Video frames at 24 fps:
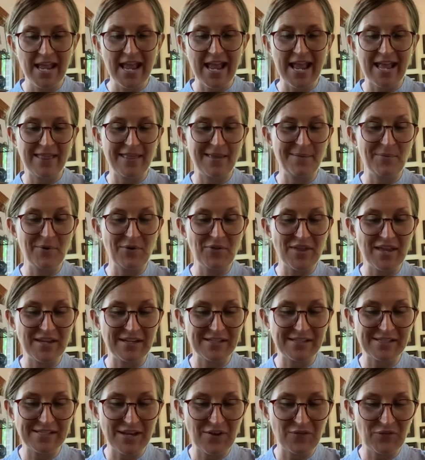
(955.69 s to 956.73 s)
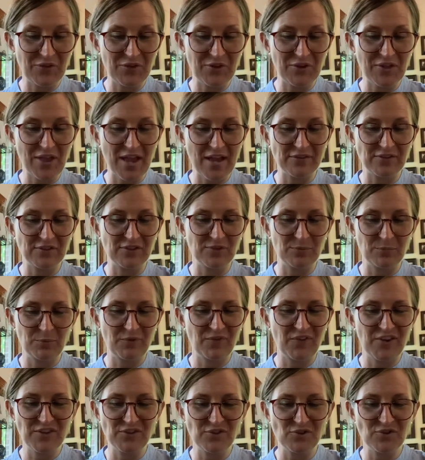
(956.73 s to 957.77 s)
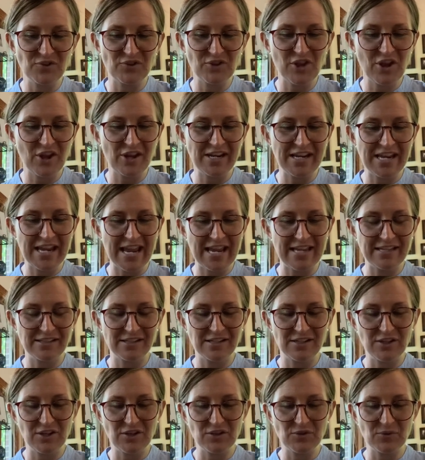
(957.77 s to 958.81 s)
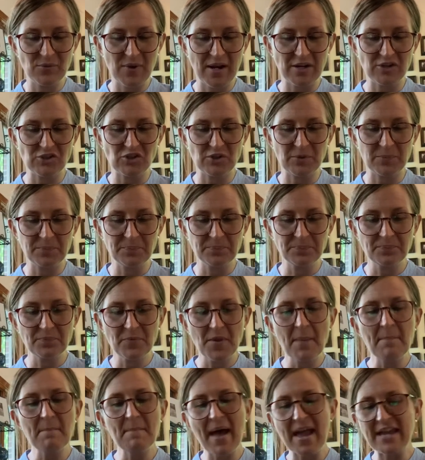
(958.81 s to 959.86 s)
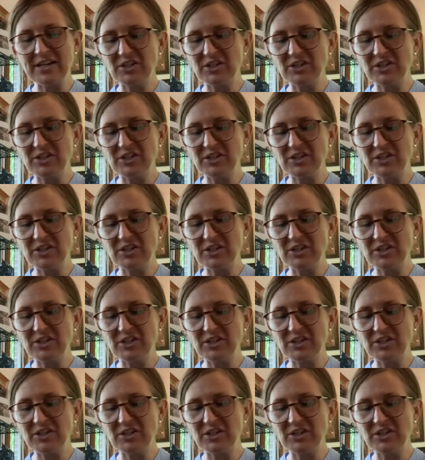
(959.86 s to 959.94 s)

and they both had to stifle their laughs as Professor Trelawney gazed in their direction. My